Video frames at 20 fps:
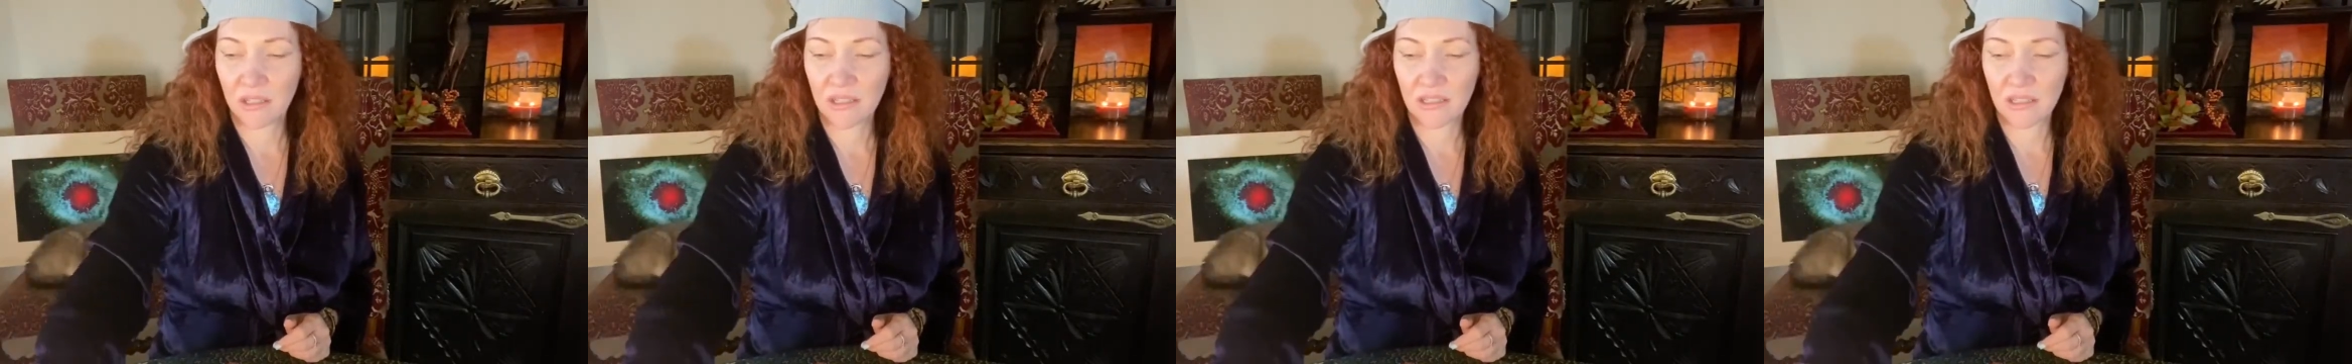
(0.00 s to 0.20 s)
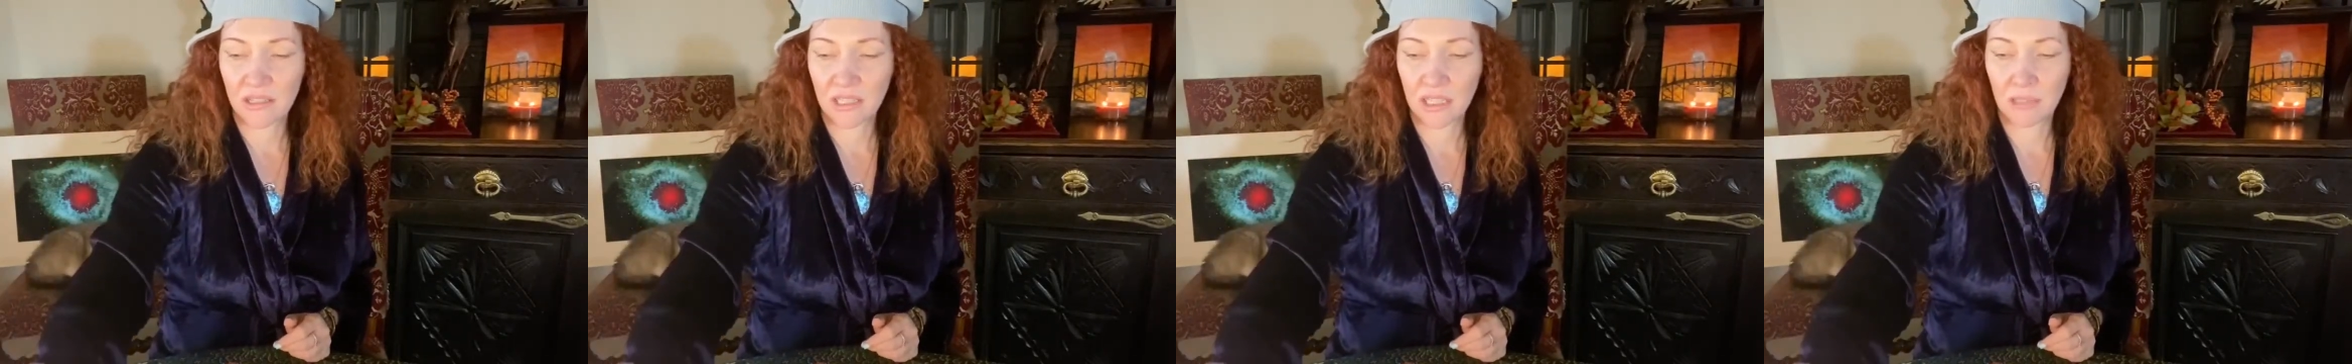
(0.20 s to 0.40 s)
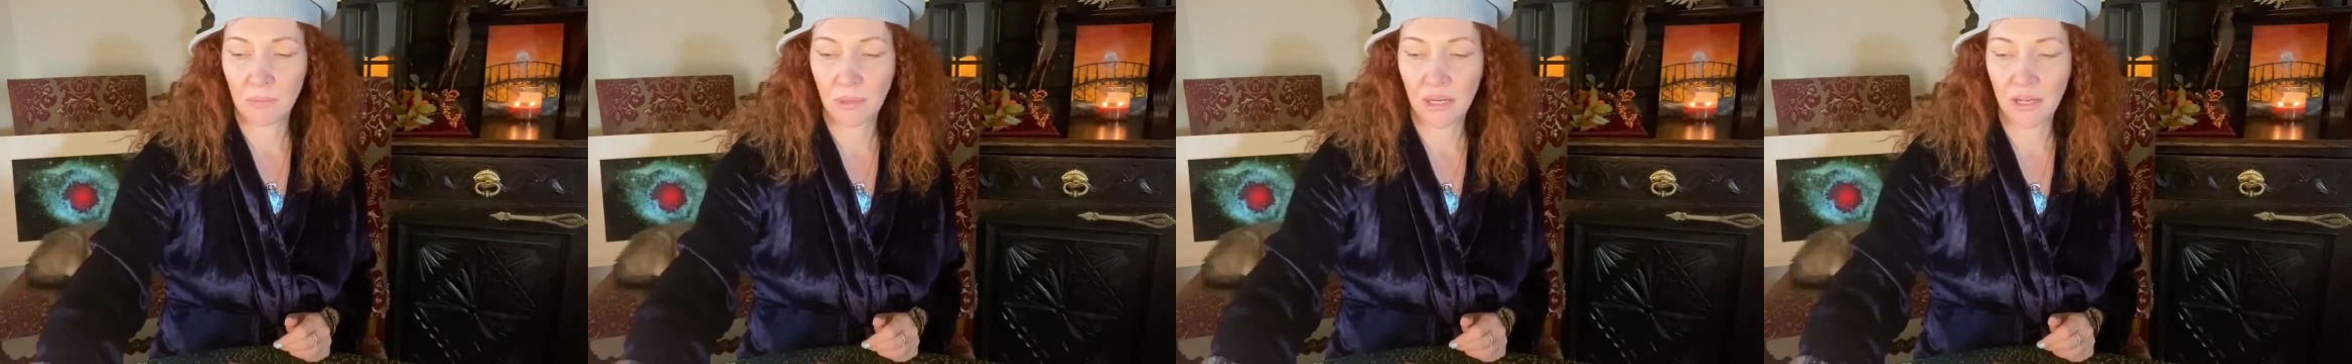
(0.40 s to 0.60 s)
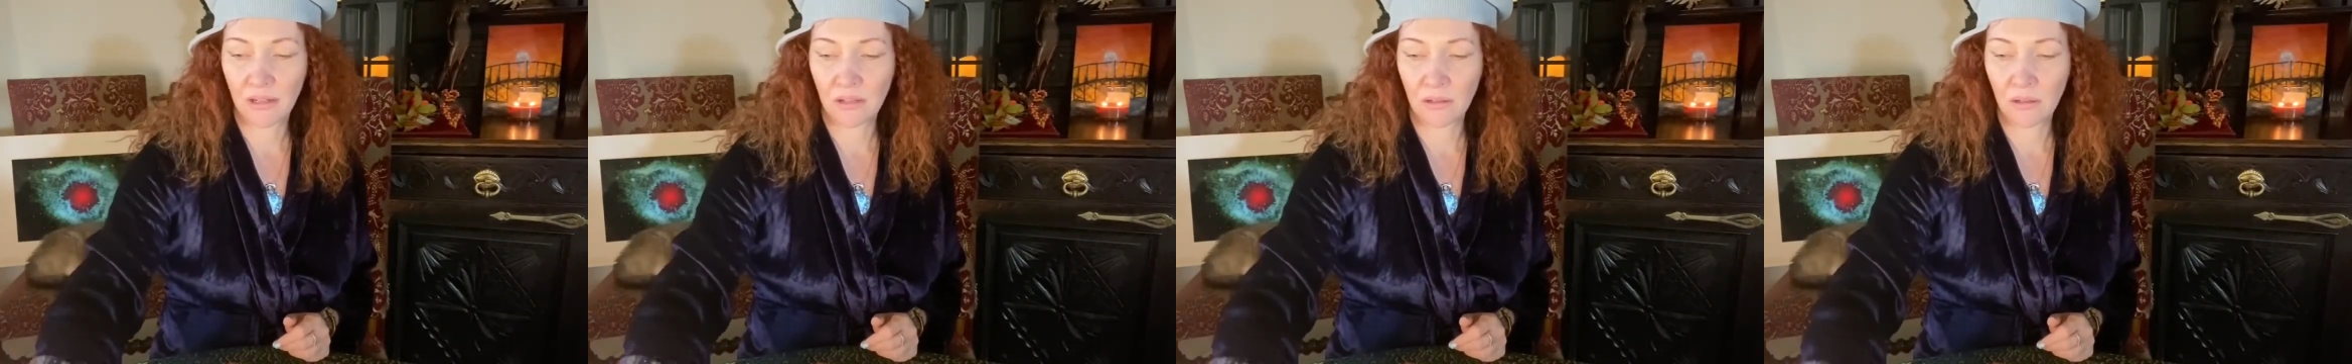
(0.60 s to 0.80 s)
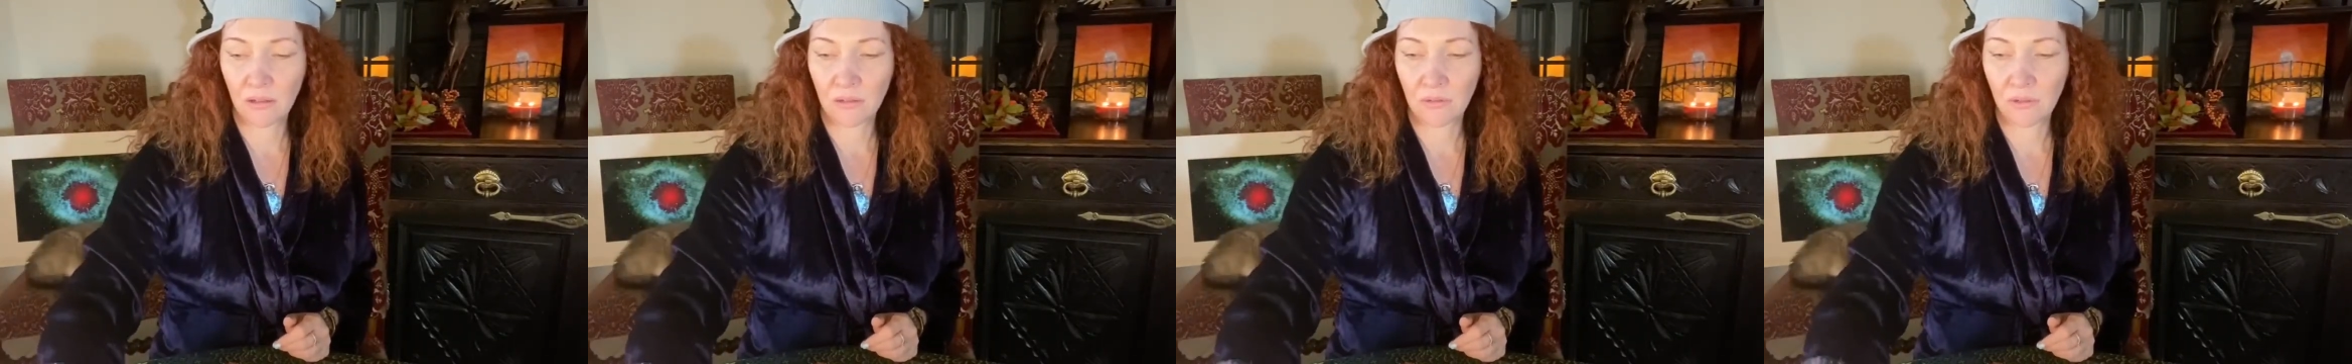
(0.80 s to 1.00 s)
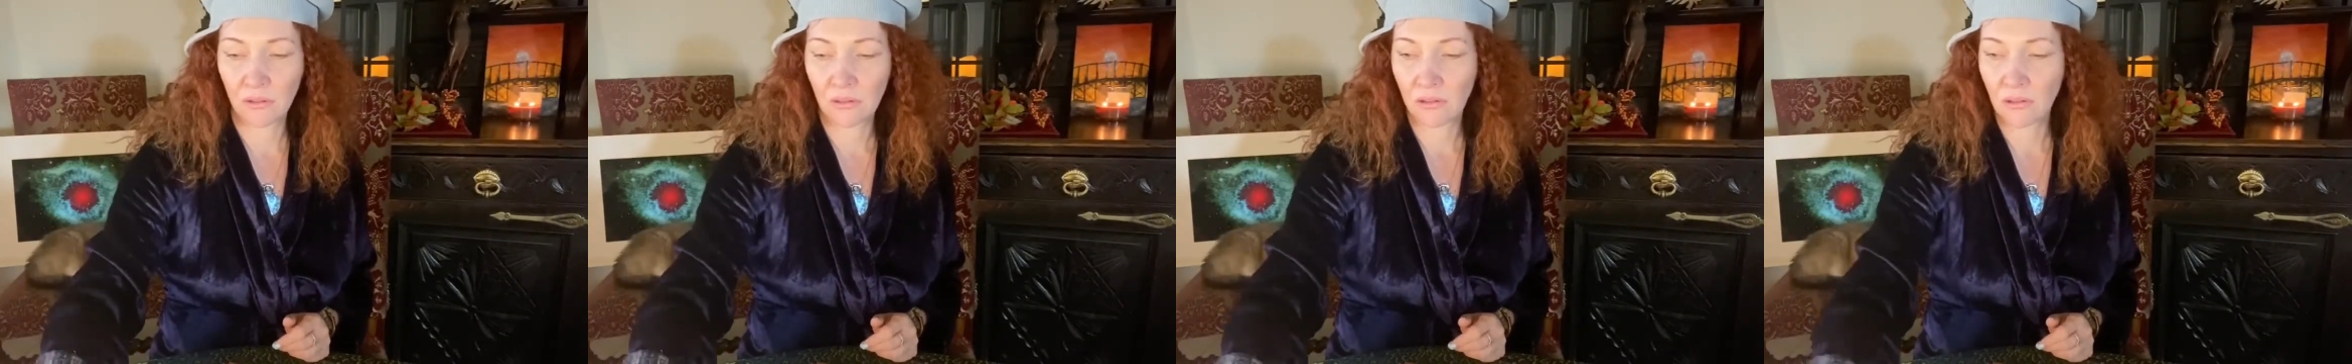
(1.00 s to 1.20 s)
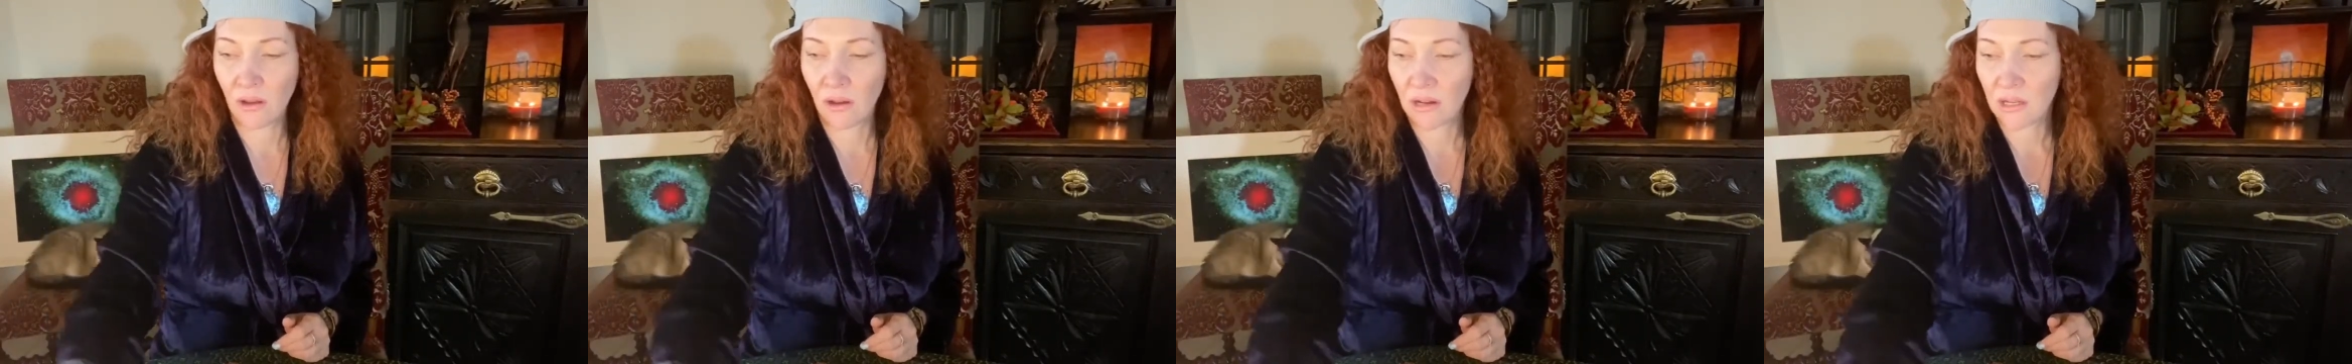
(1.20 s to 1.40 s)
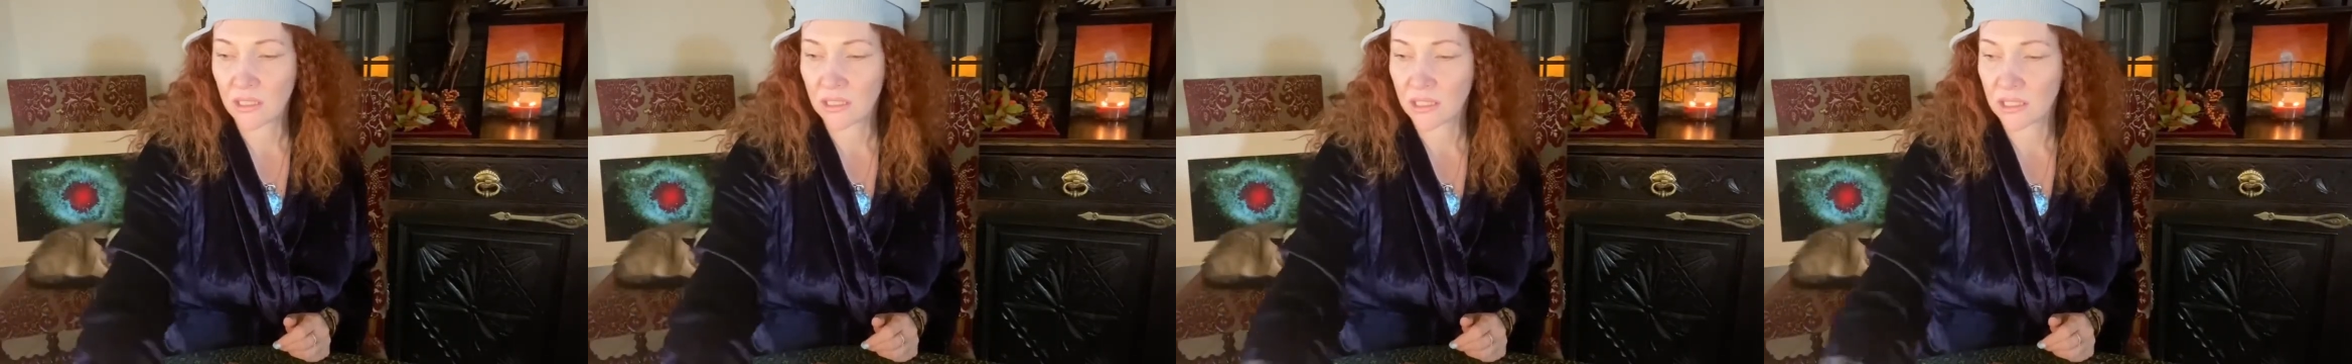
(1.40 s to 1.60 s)
despair over a
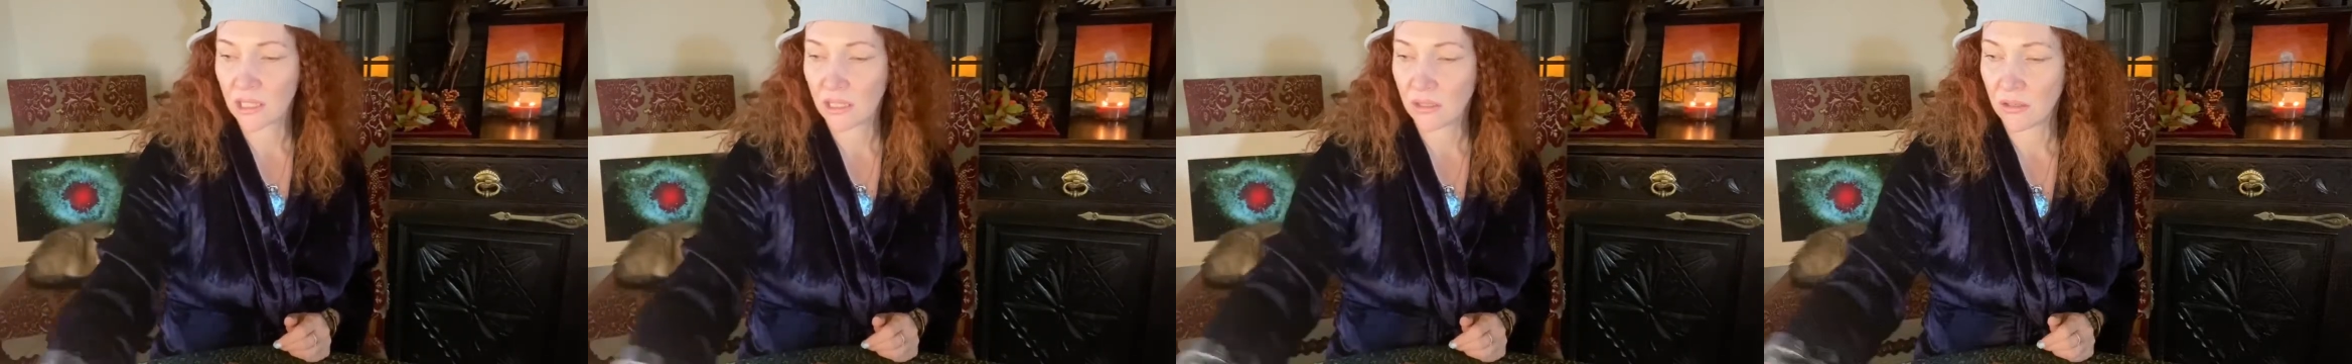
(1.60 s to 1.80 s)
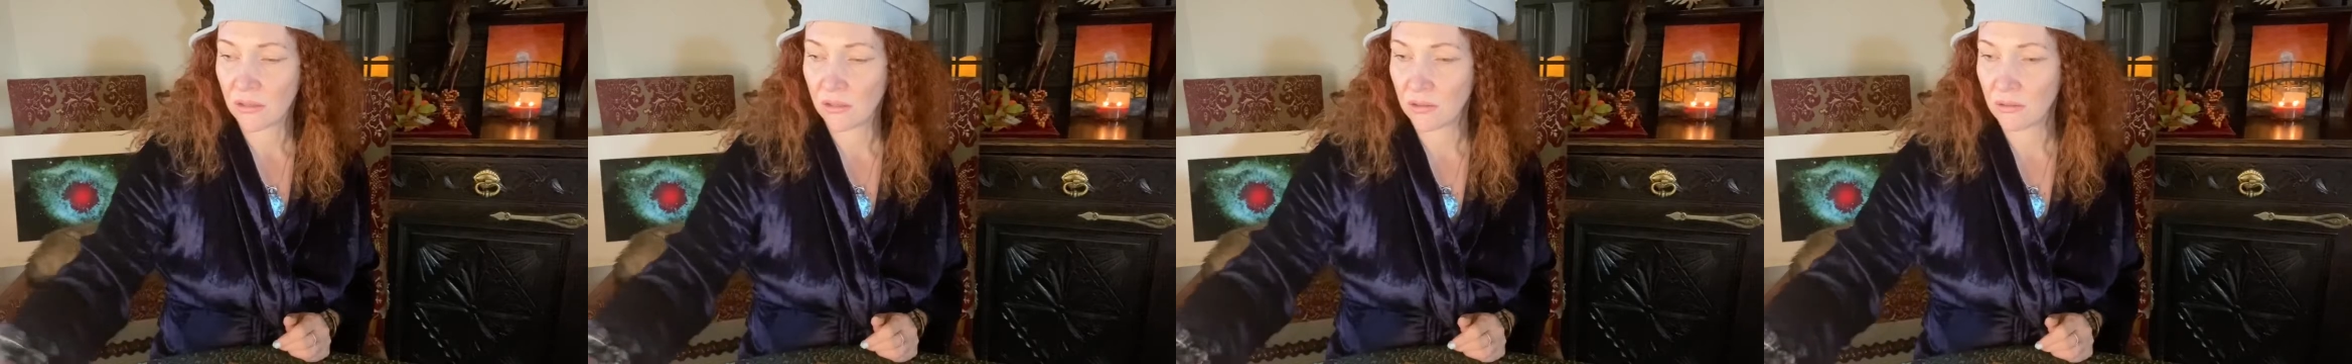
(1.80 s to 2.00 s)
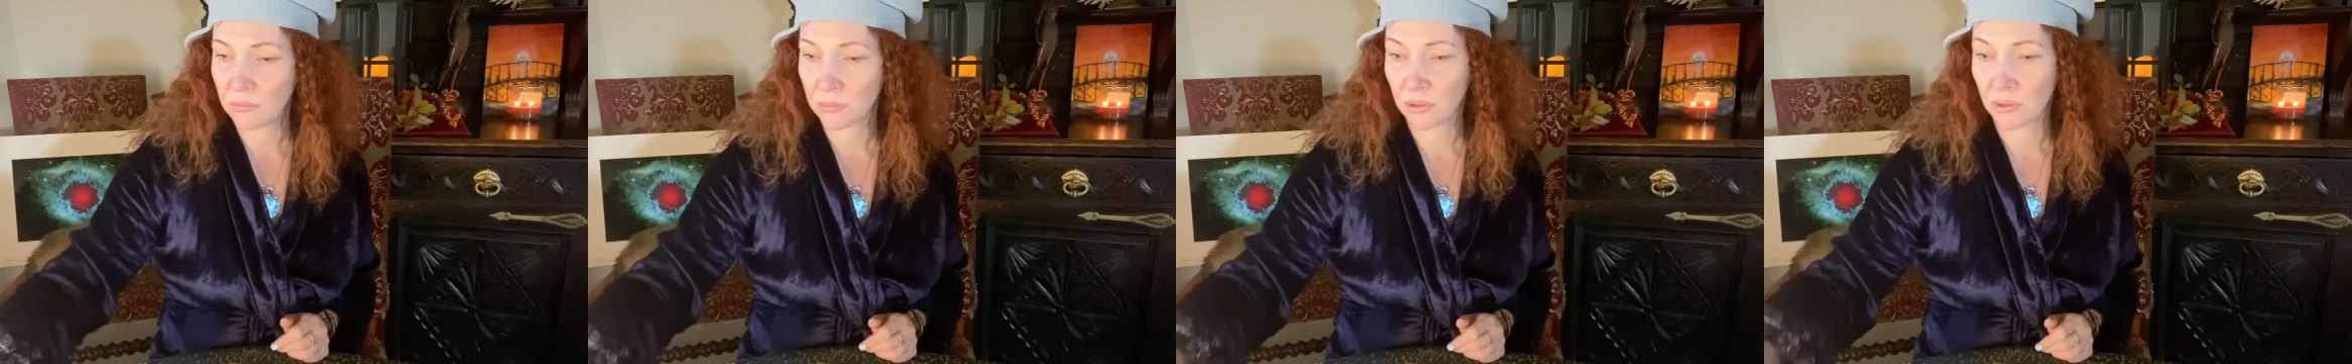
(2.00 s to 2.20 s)
lost home,